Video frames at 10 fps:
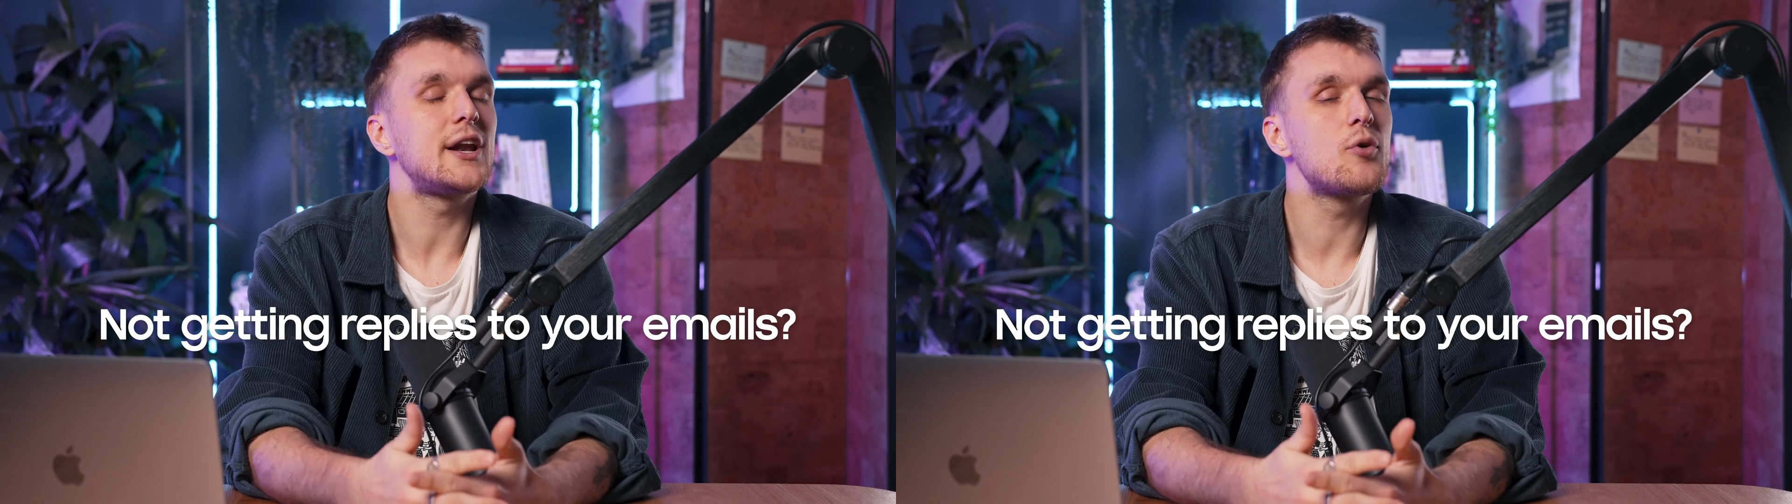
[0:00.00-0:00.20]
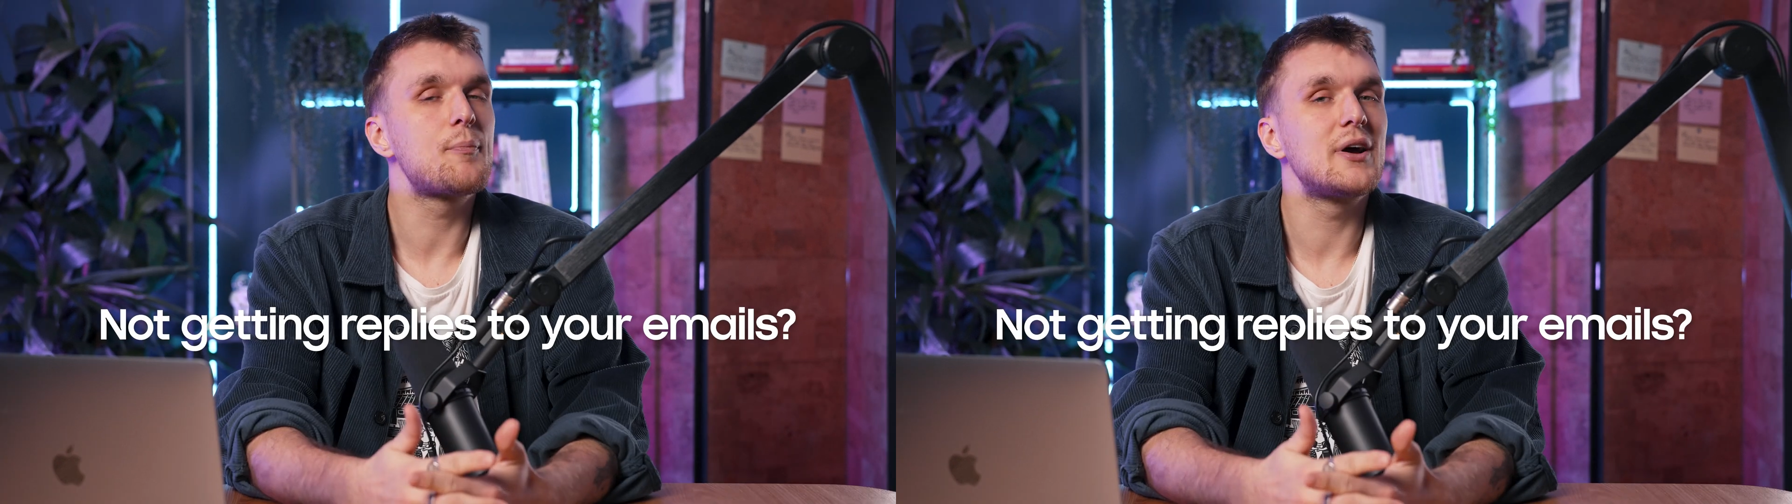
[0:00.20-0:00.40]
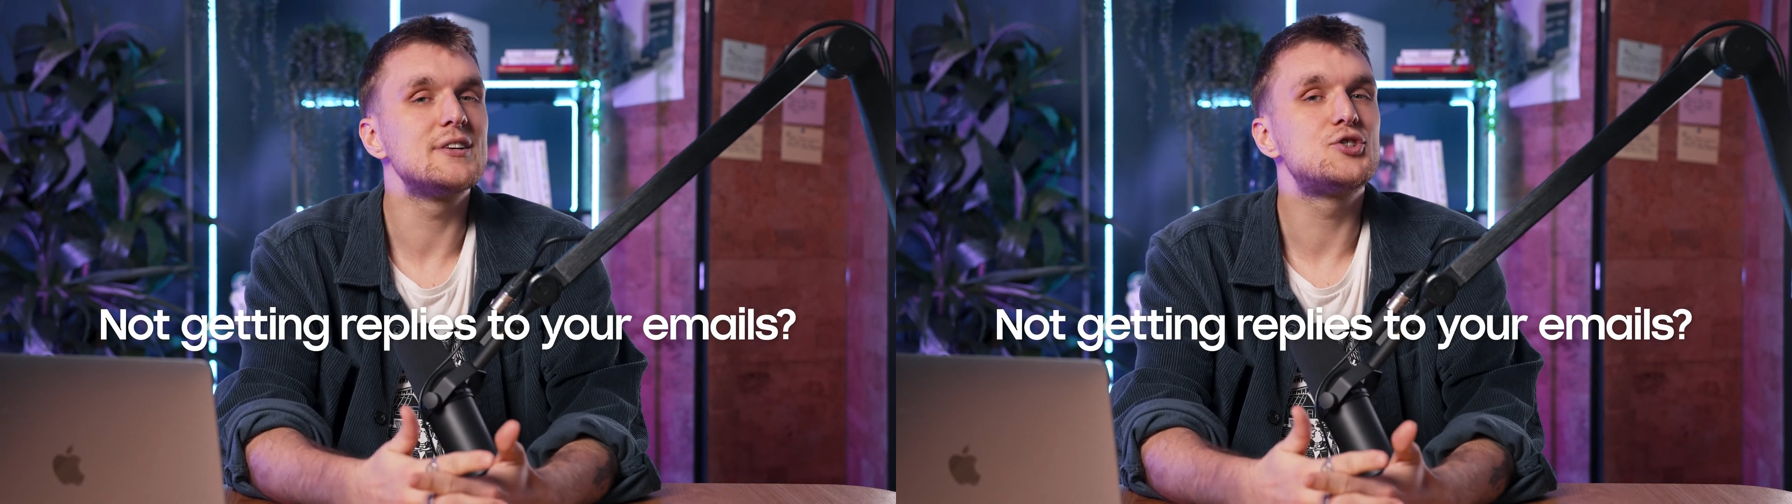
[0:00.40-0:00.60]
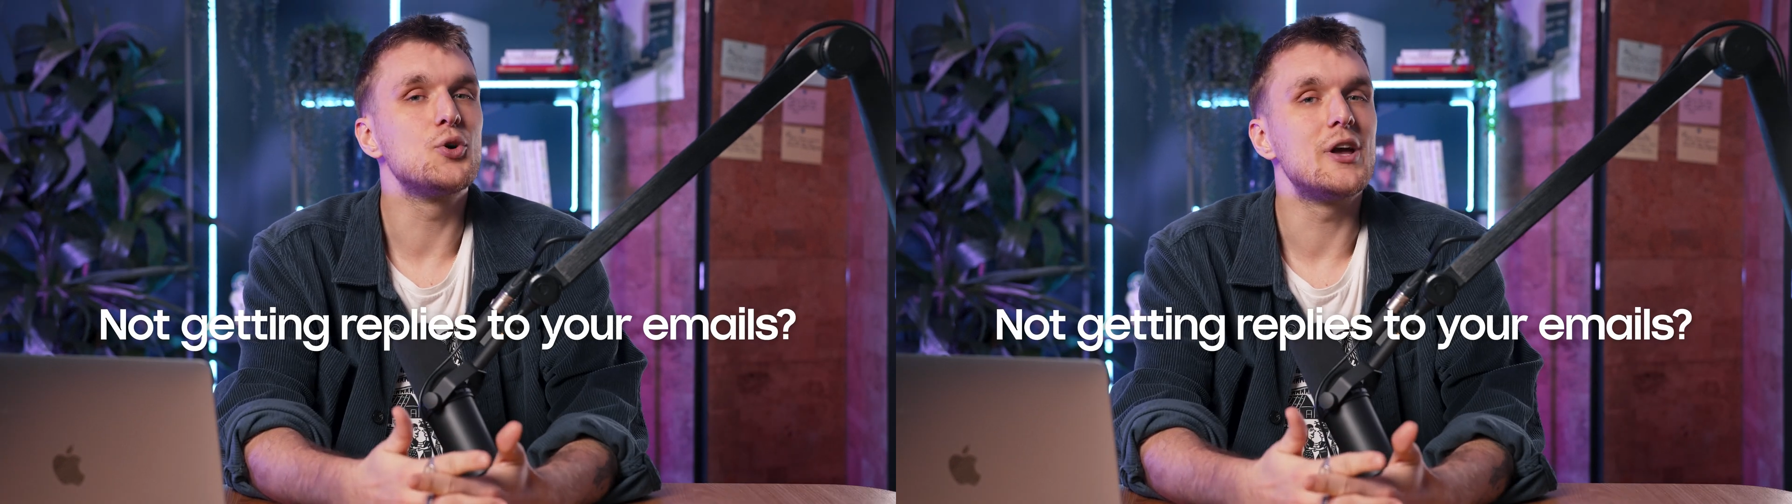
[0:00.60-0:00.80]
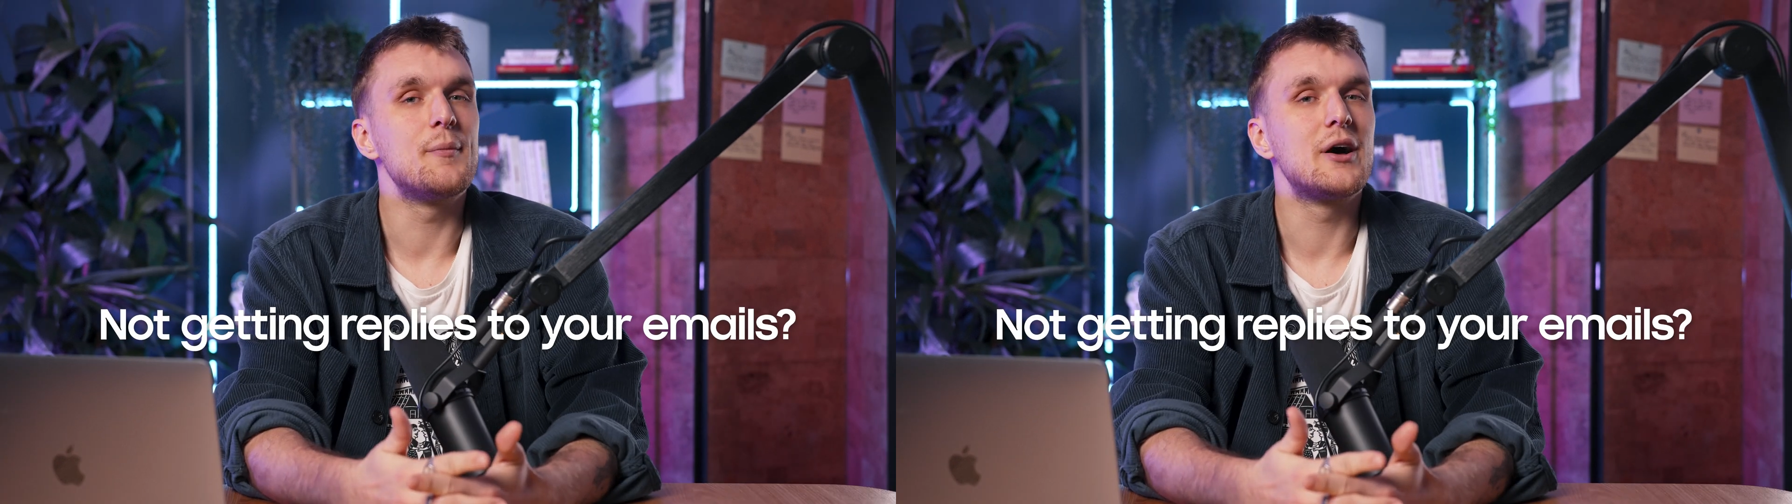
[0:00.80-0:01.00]
getting replies to
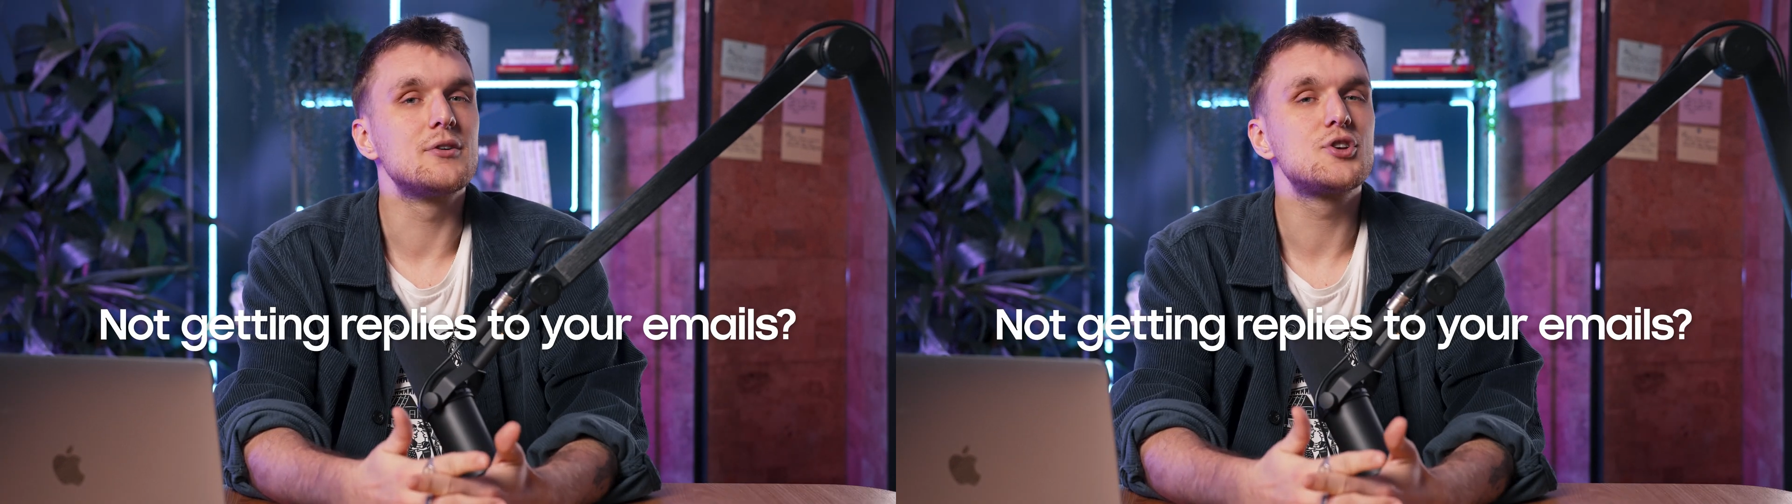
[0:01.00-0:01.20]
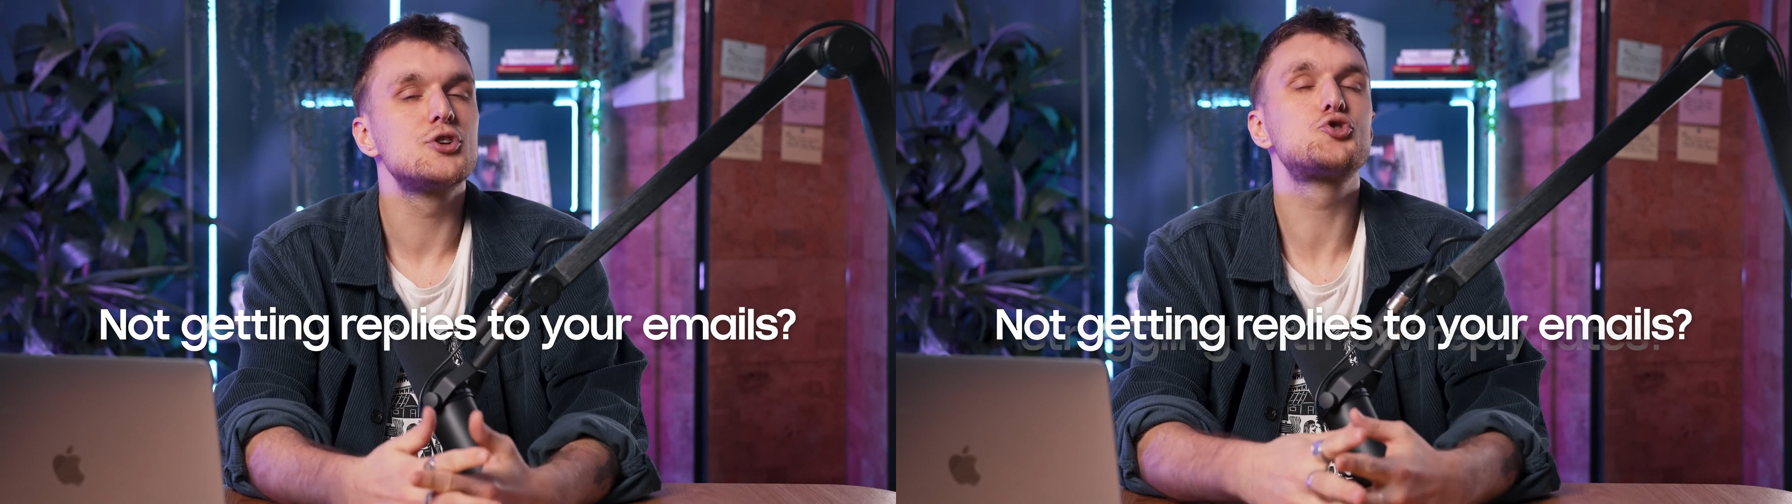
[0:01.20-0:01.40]
your emails,